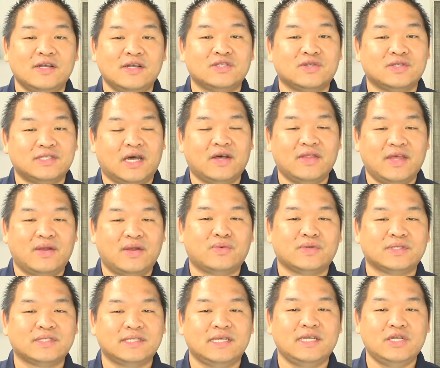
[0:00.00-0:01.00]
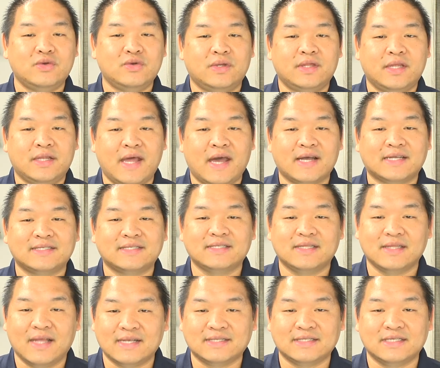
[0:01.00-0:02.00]
So until then, we'll see you in the
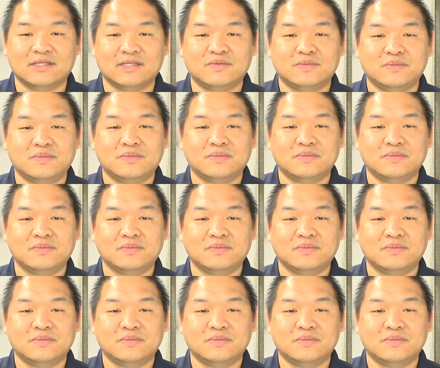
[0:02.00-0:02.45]
next lesson.